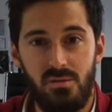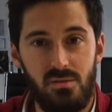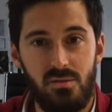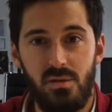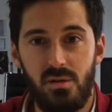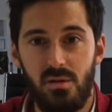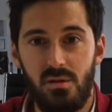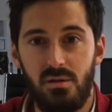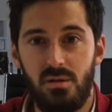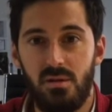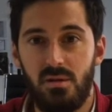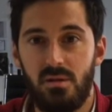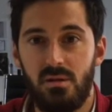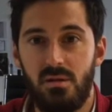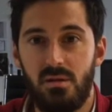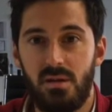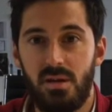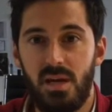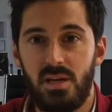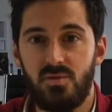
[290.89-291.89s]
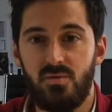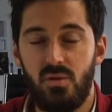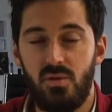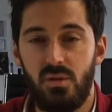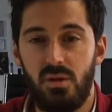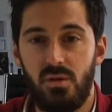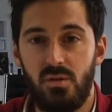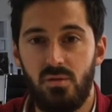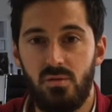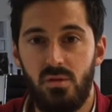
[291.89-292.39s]
the cash
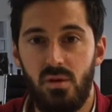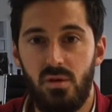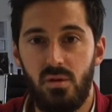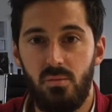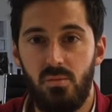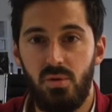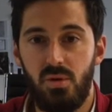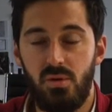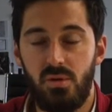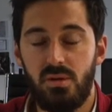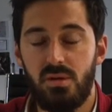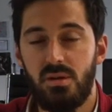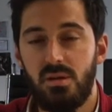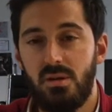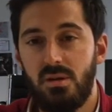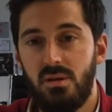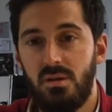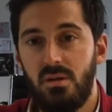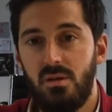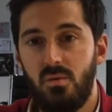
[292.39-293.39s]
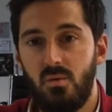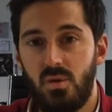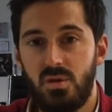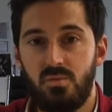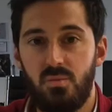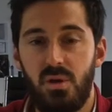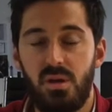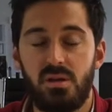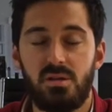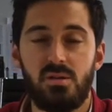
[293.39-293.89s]
flow that you burned,
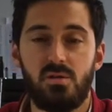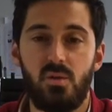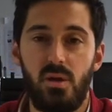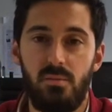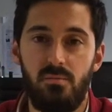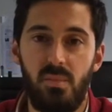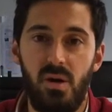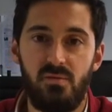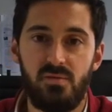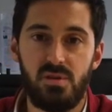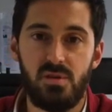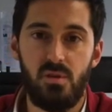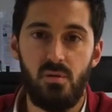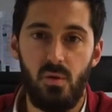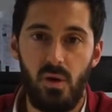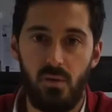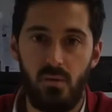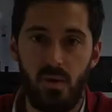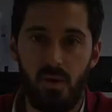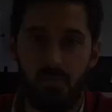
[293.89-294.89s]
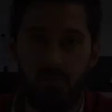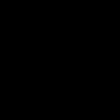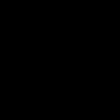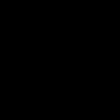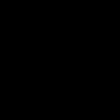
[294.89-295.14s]
which makes 10 months runway.